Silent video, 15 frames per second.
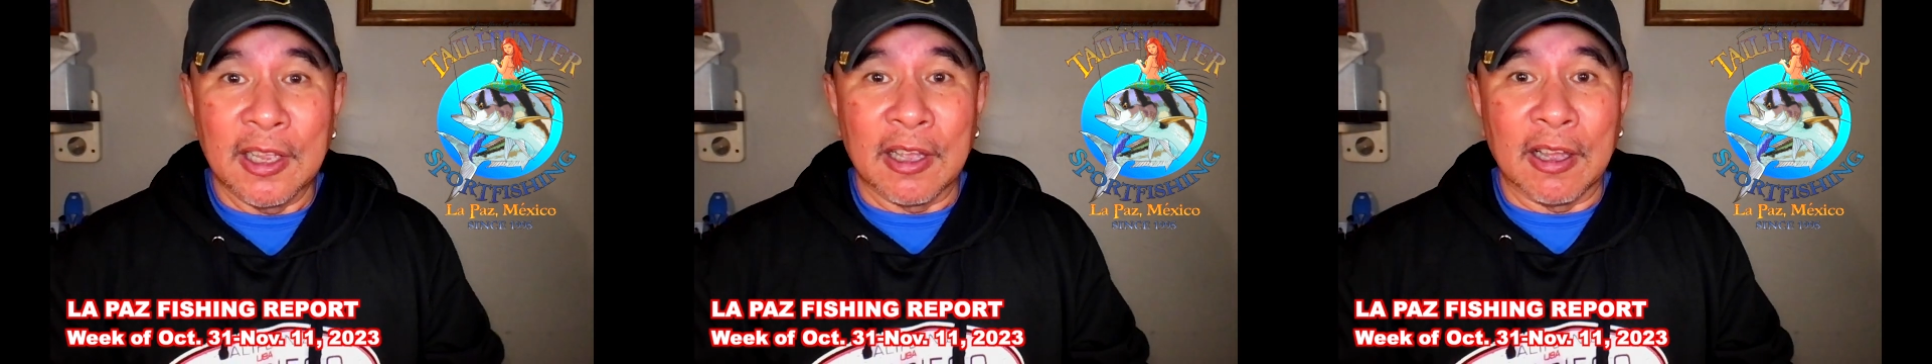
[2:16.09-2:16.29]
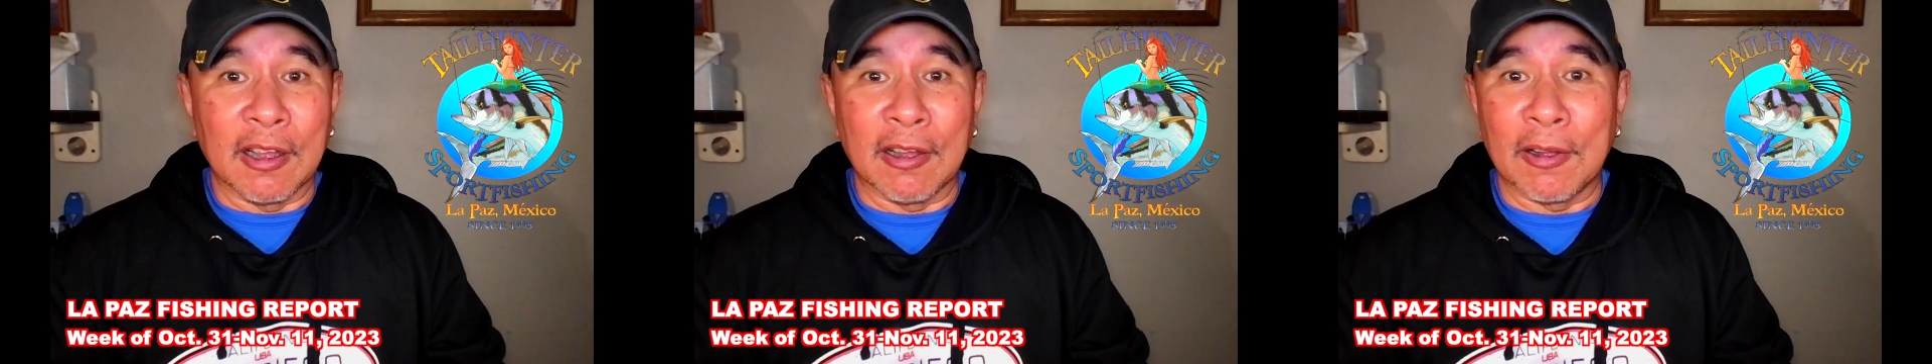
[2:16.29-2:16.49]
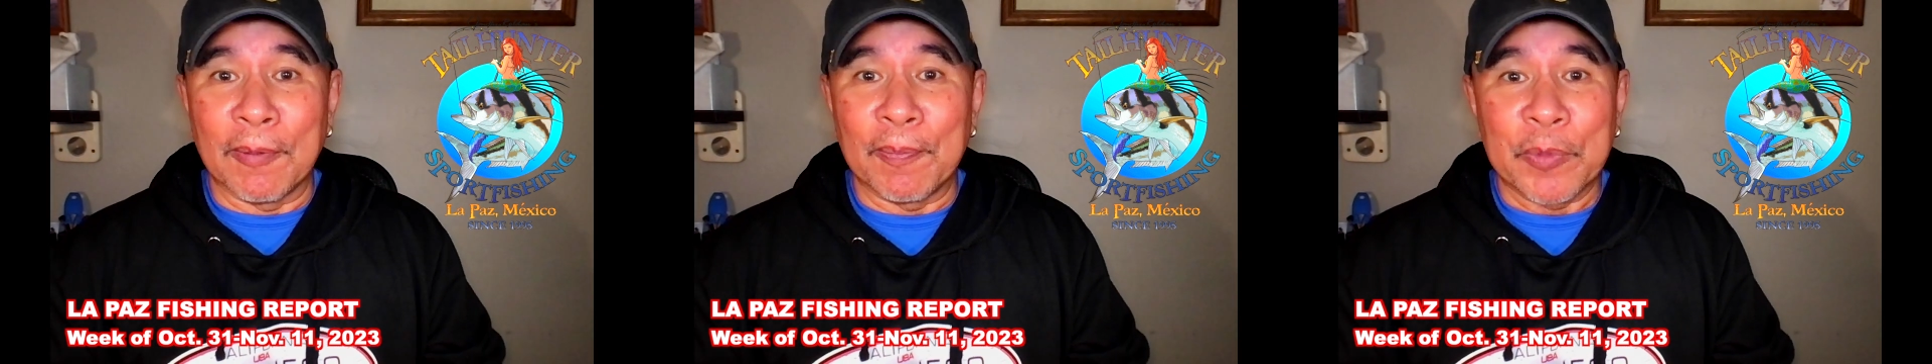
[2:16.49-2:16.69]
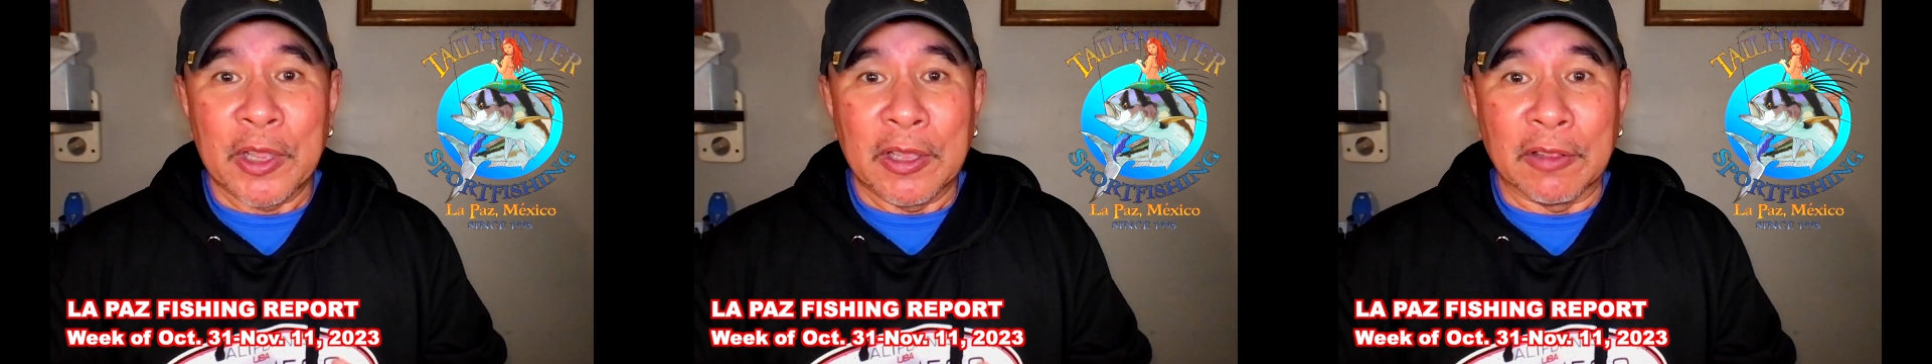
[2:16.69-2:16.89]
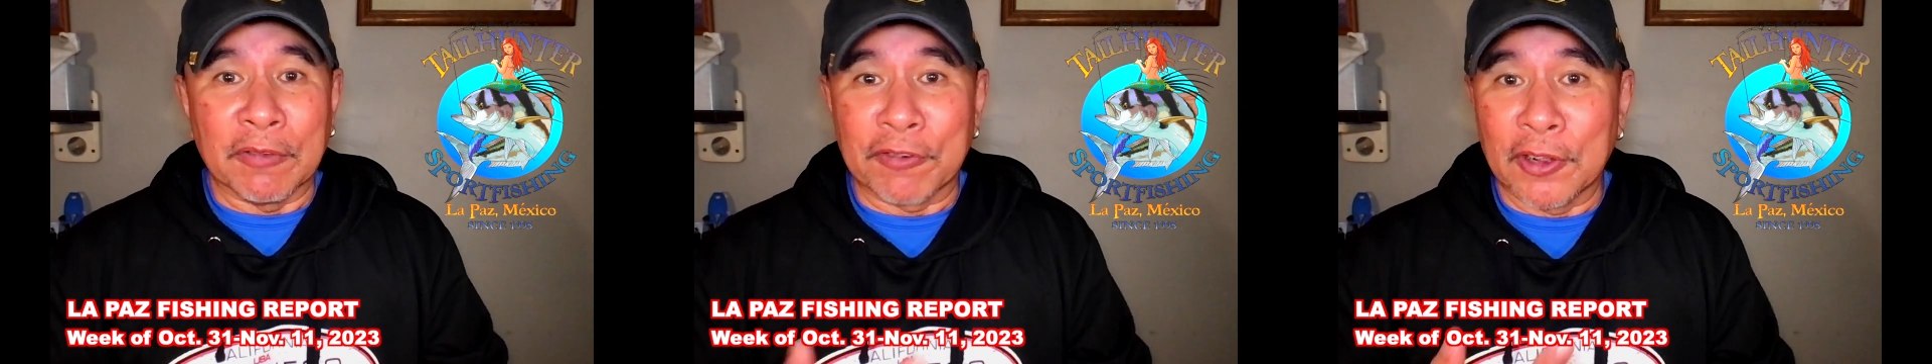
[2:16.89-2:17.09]

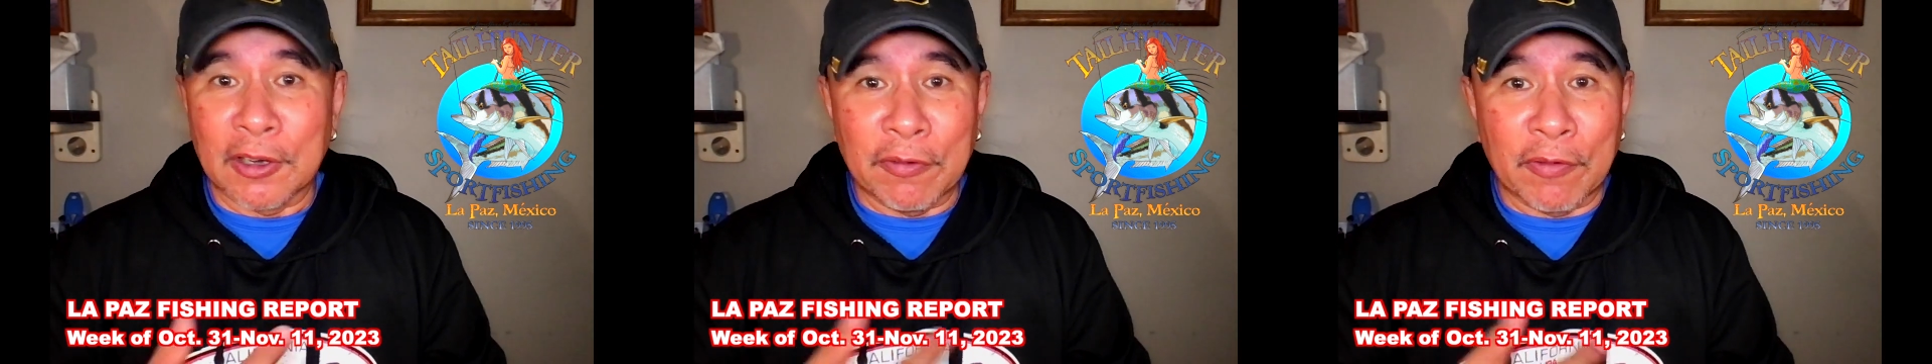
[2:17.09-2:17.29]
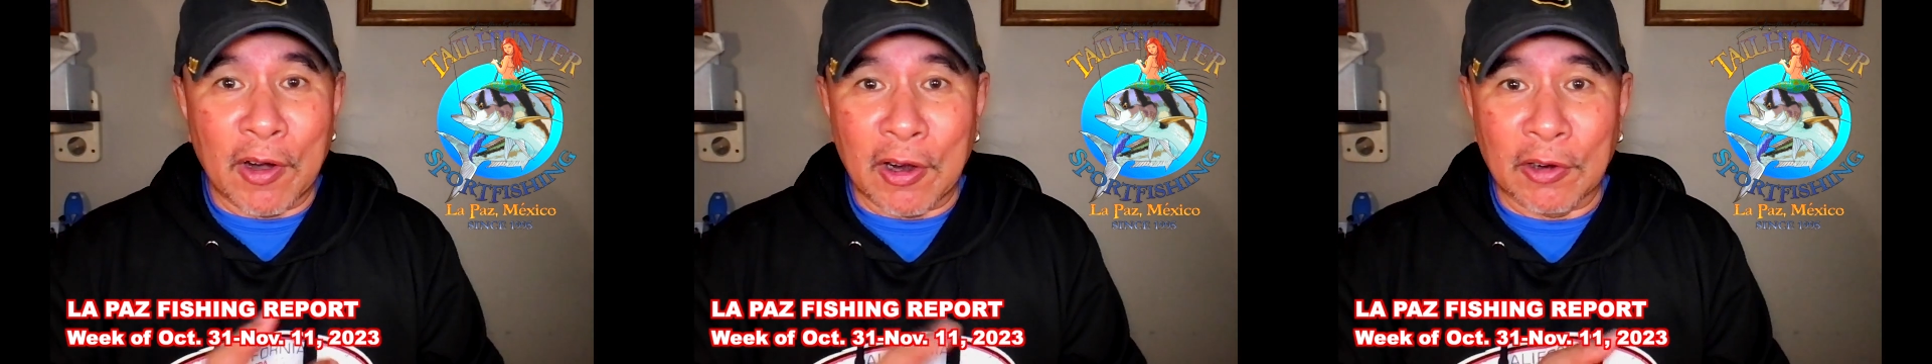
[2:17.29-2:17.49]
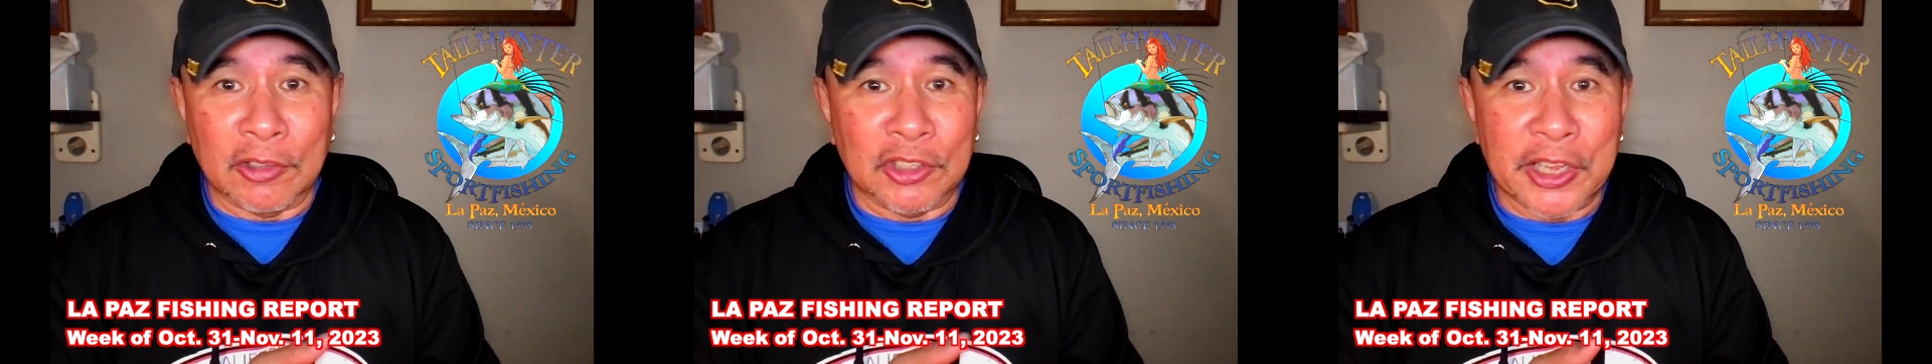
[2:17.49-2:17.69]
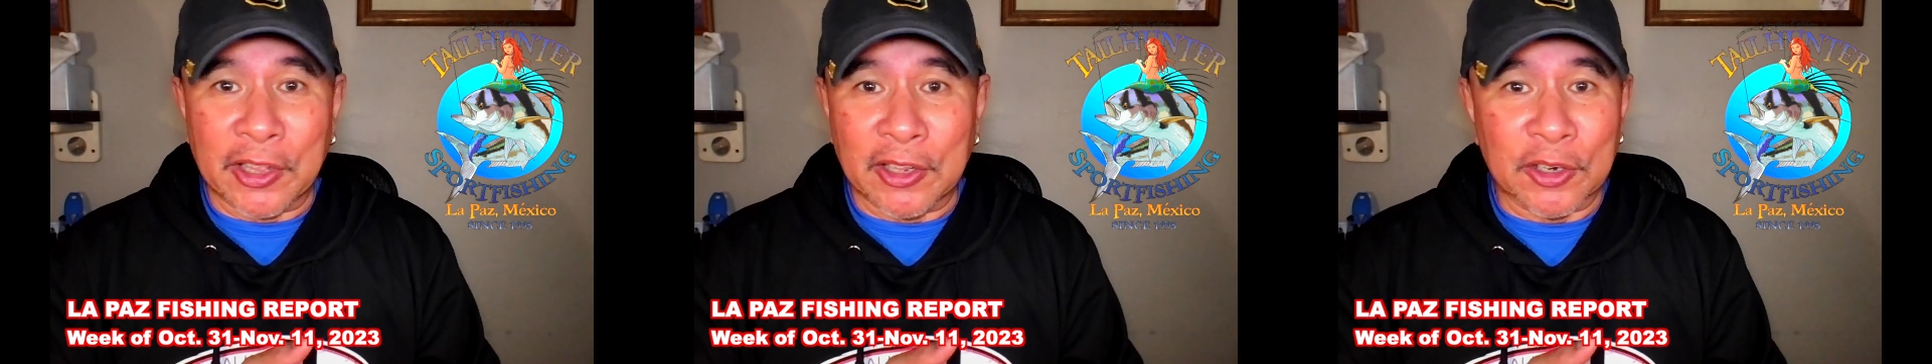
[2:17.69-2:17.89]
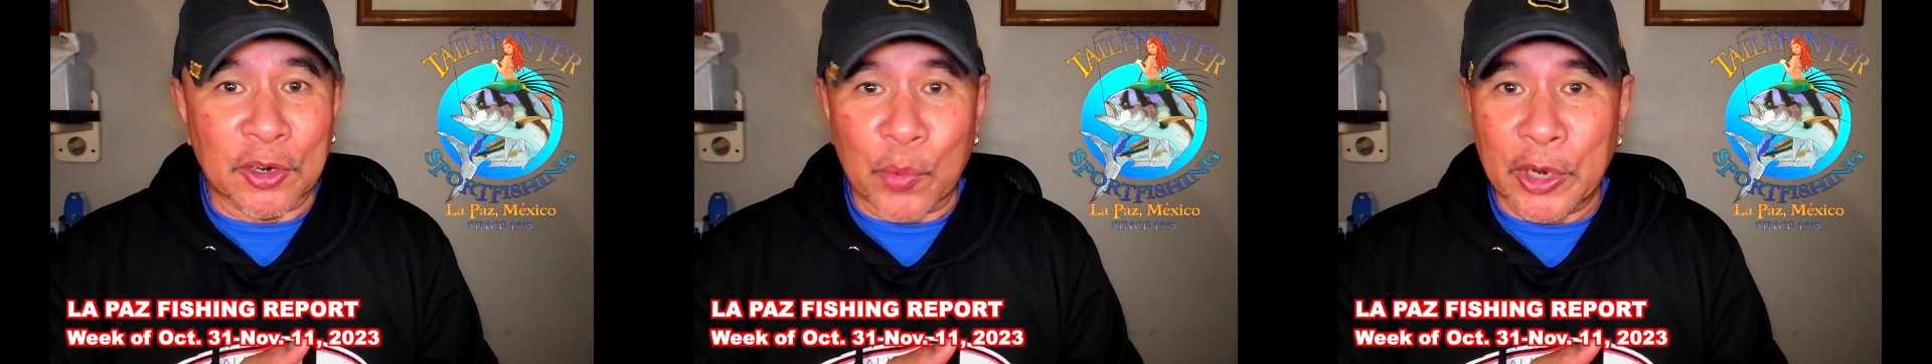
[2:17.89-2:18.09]
The front of our
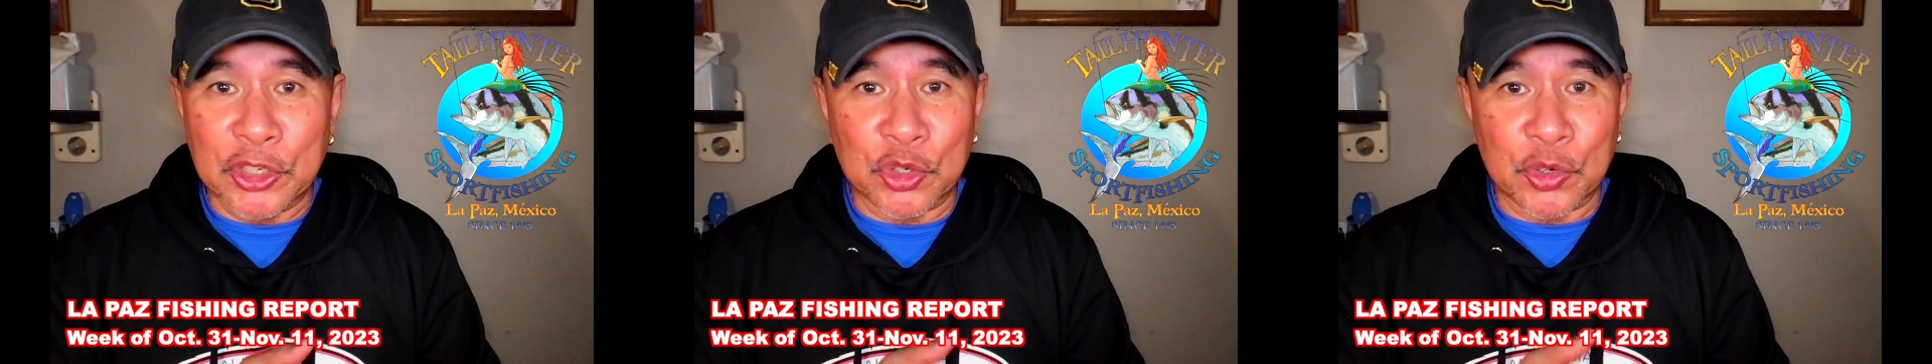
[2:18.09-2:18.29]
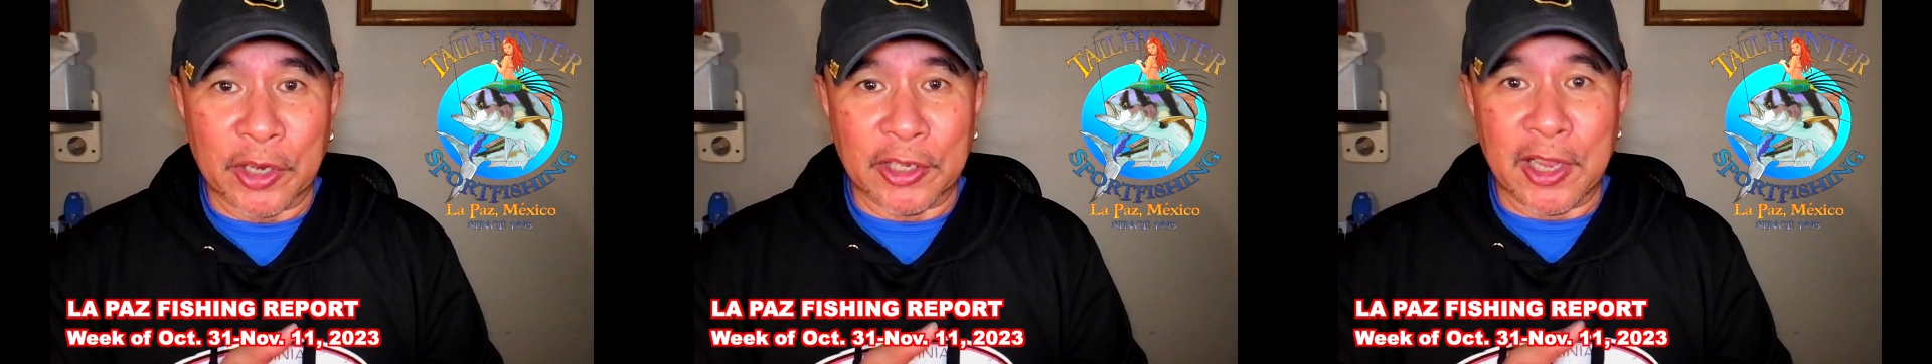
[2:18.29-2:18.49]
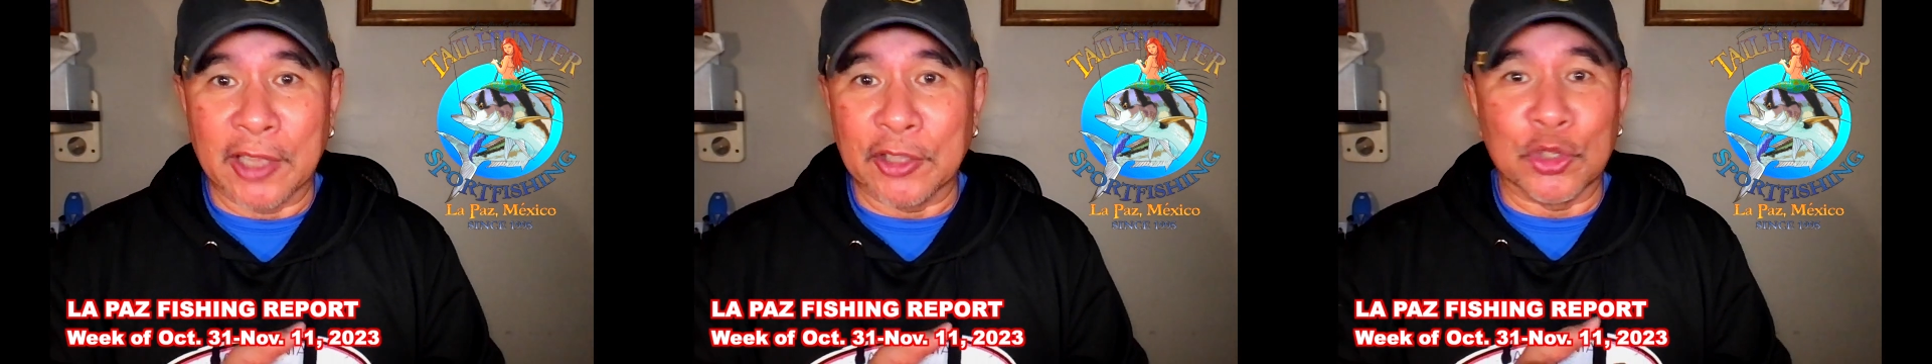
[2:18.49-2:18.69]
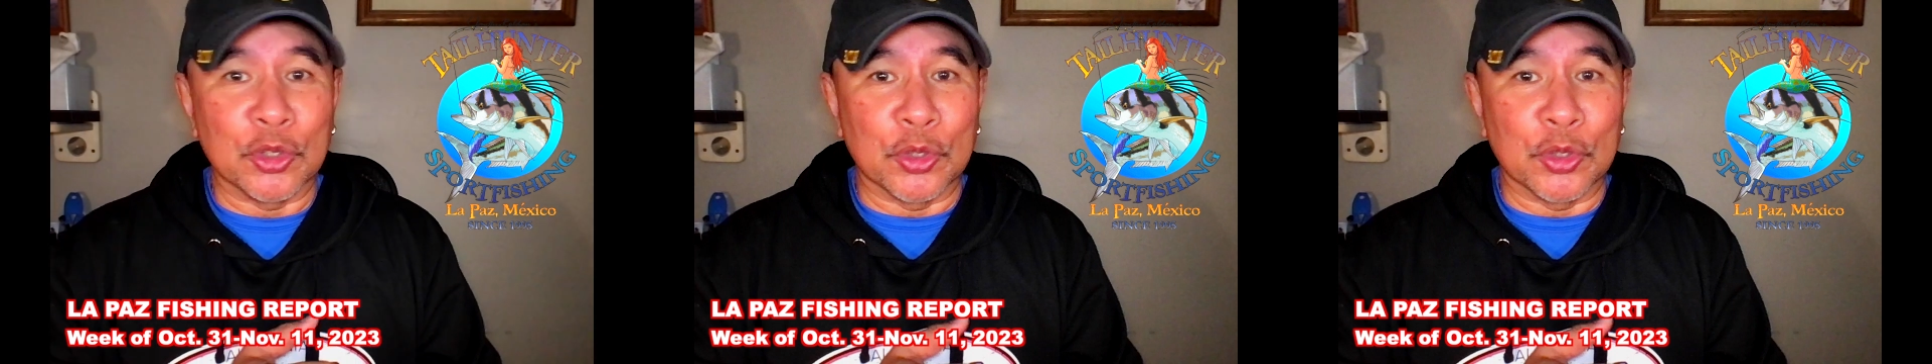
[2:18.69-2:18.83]
Tailhunter restaurant got